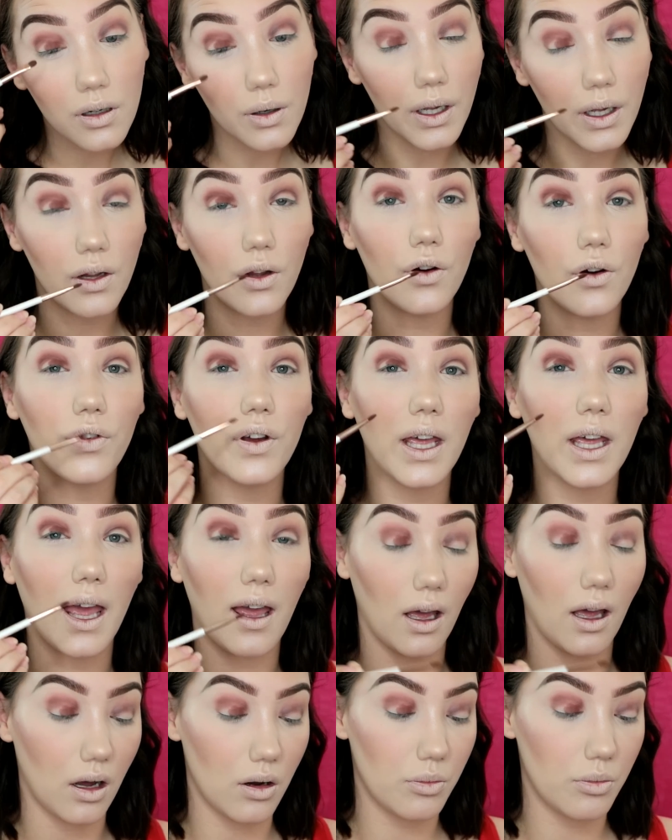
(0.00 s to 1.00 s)
Quite a lot of
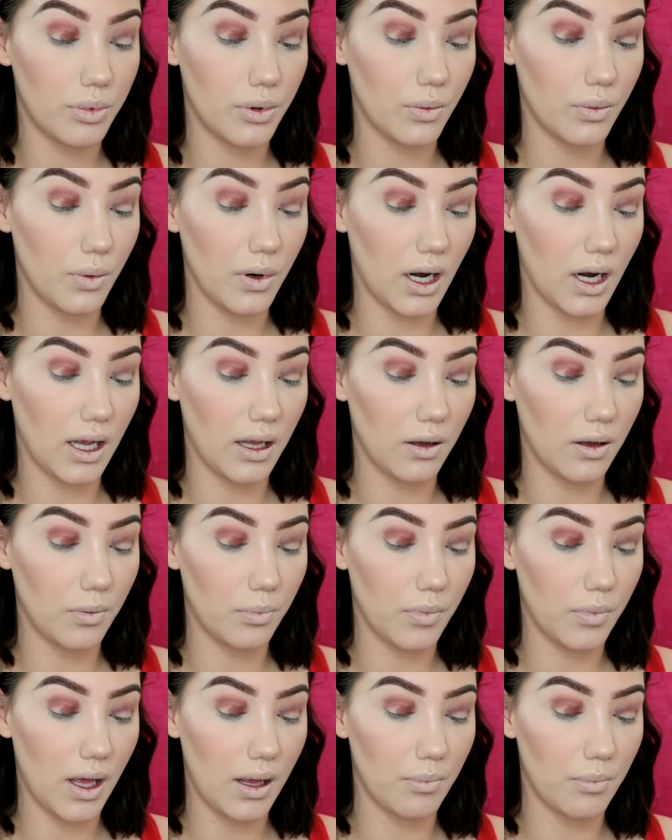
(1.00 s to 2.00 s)
kick up when
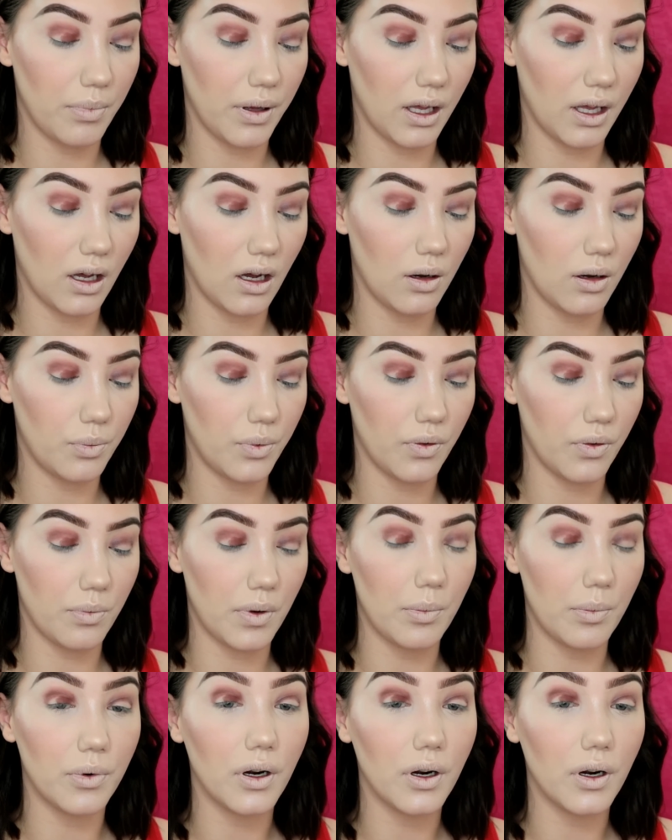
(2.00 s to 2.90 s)
I pick it up with my